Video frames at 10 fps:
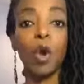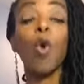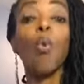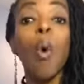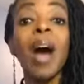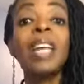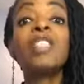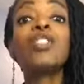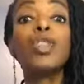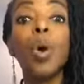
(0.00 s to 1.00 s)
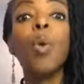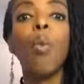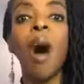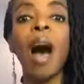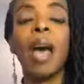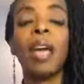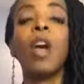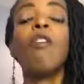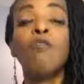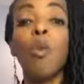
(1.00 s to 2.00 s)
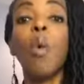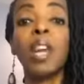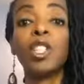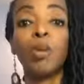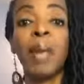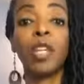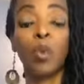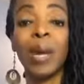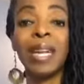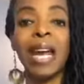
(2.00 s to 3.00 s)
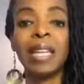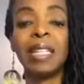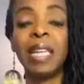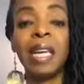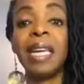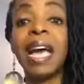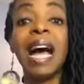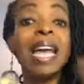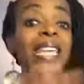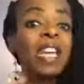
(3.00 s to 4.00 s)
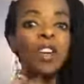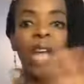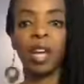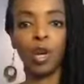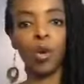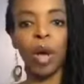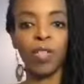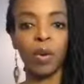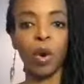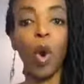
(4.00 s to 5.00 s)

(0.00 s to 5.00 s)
What is your why for wanting to make 2019 a year like no other?